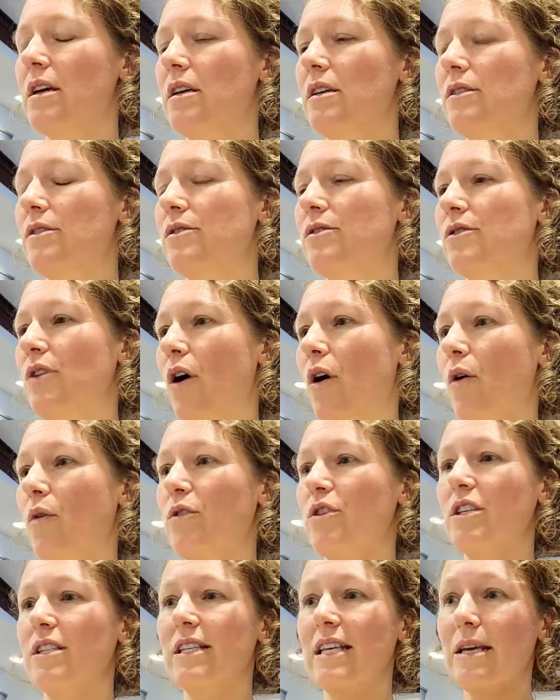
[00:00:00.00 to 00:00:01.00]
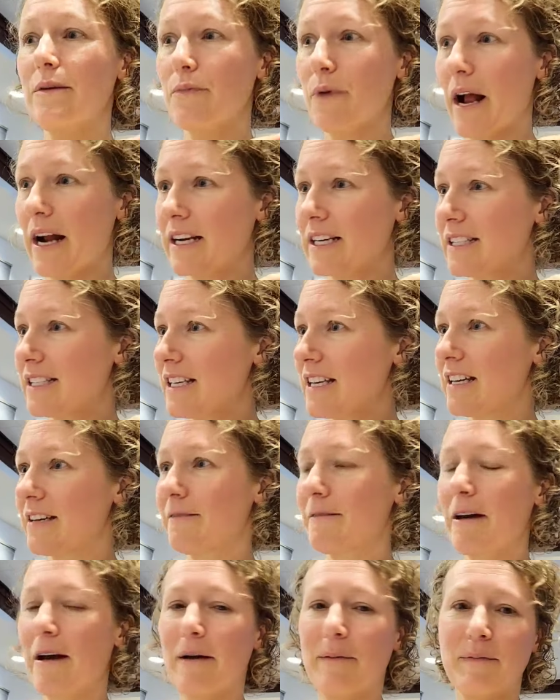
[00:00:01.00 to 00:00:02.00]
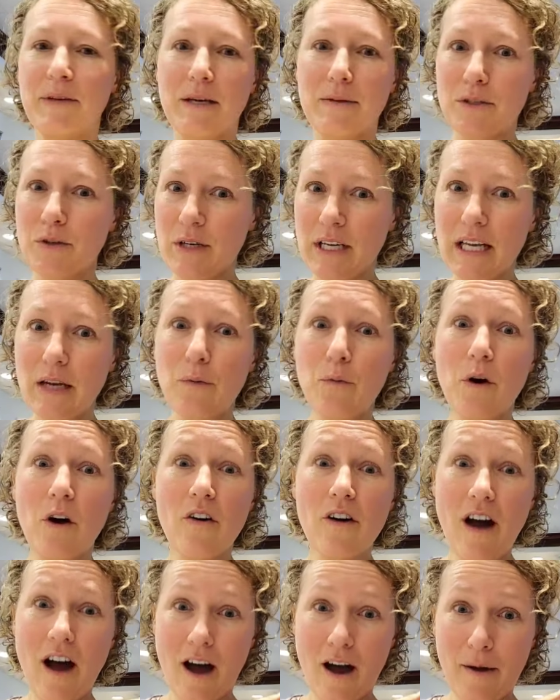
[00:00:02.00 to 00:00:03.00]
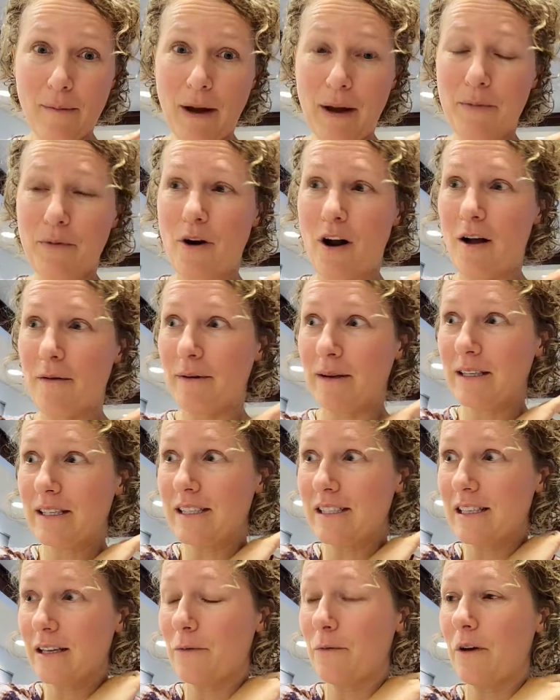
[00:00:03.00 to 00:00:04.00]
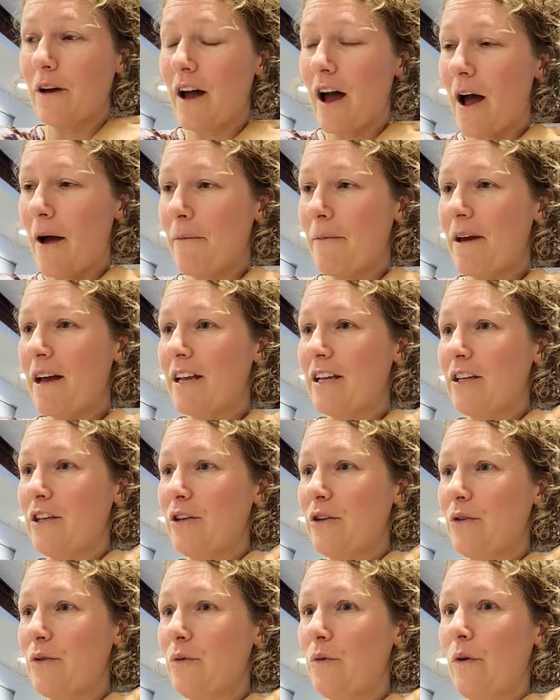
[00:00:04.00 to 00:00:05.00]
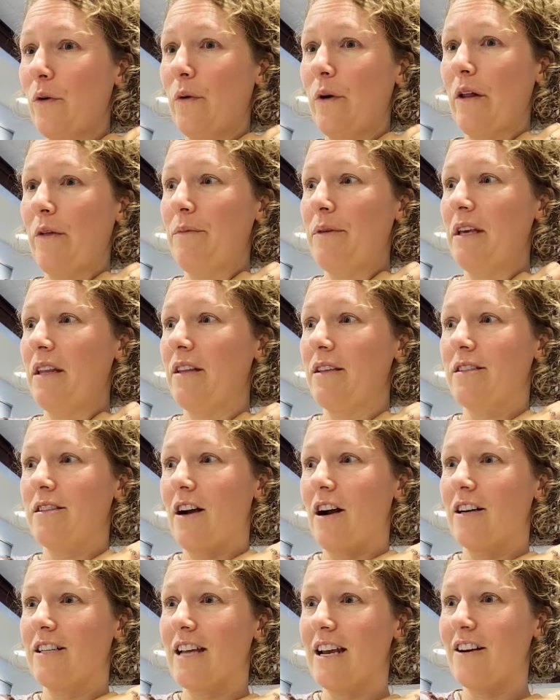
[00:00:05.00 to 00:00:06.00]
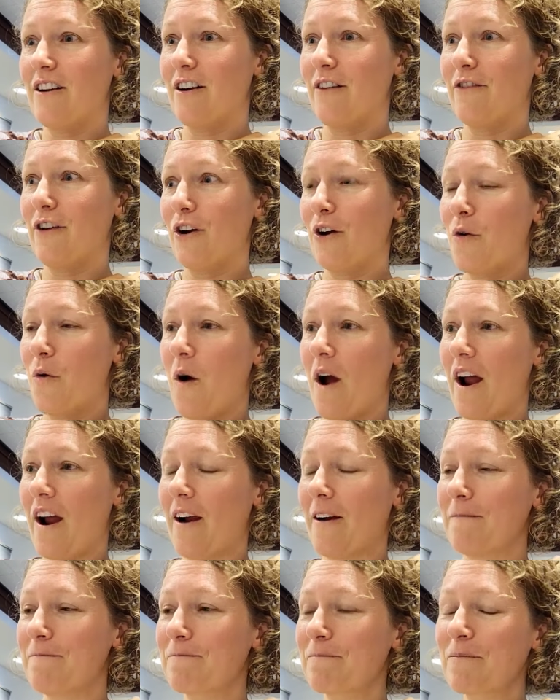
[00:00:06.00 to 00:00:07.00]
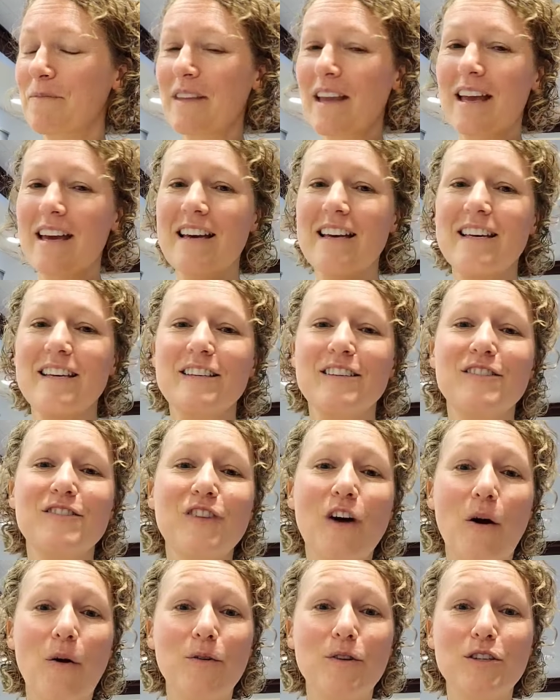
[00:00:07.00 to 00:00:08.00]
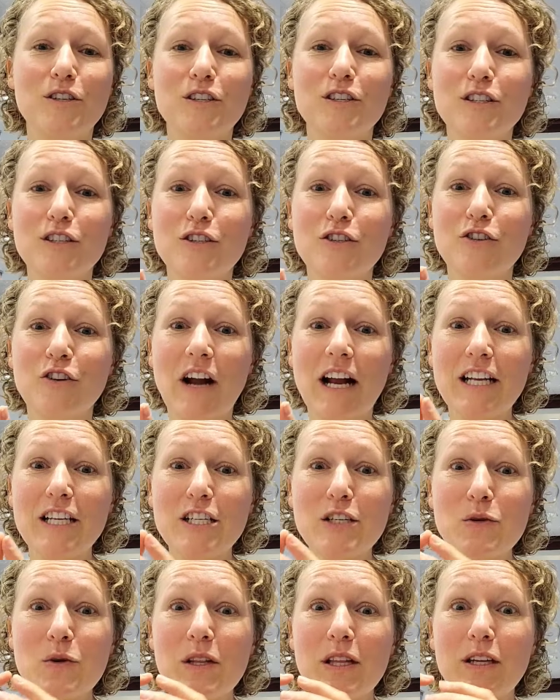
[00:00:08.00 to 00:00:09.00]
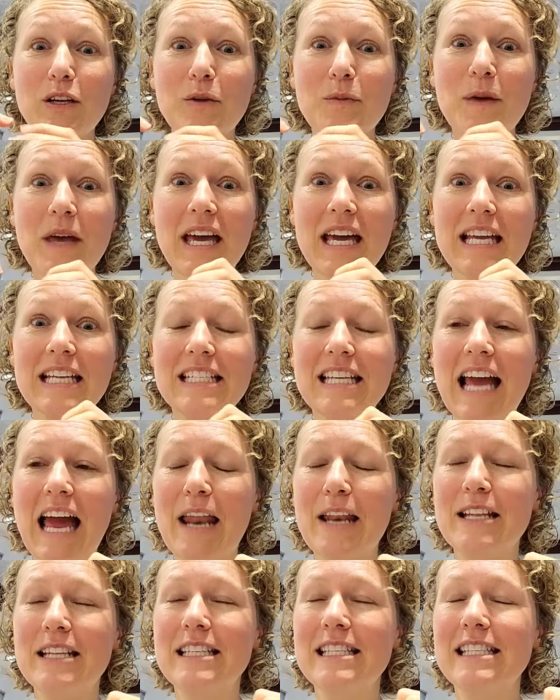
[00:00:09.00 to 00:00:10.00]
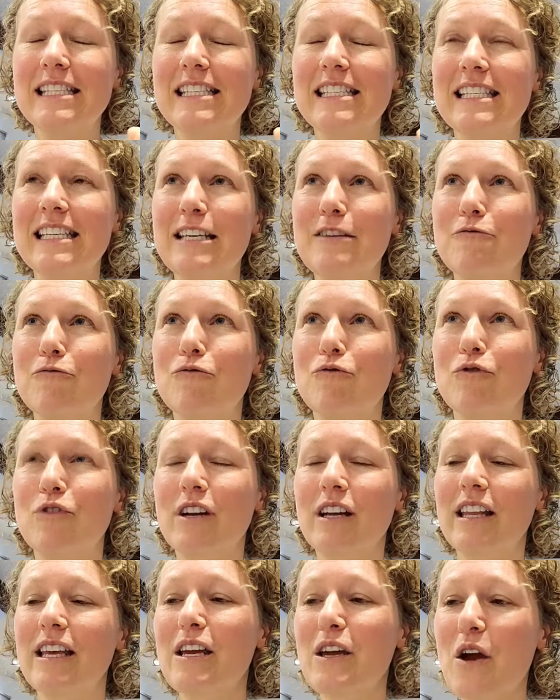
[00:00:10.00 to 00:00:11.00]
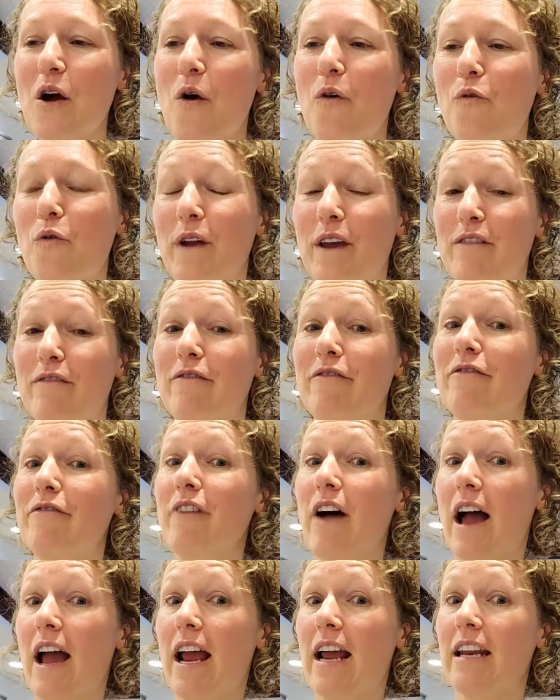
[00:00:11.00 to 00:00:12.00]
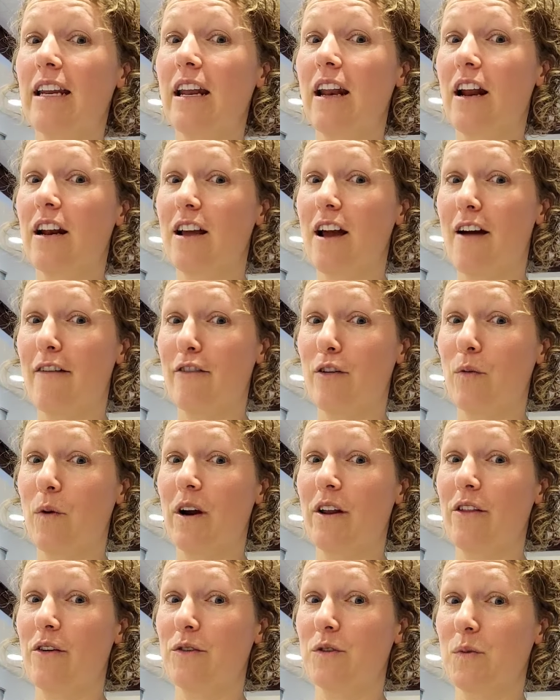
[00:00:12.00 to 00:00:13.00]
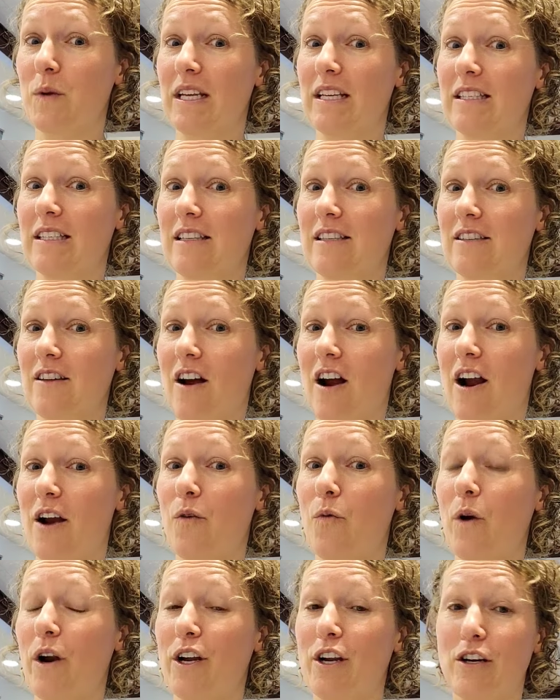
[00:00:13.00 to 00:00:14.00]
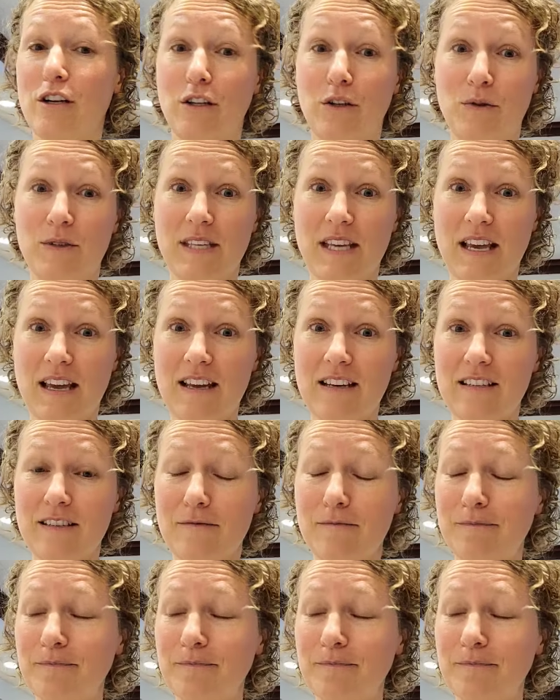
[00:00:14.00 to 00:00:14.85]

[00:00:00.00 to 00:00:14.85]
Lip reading: So just keep practicing, keep doing it. It will come, I promise. It will come, and you will be the star tenor of your choir. So to just stretch you a little bit and see really if we can find and uncover where those weaknesses are and where you're losing it,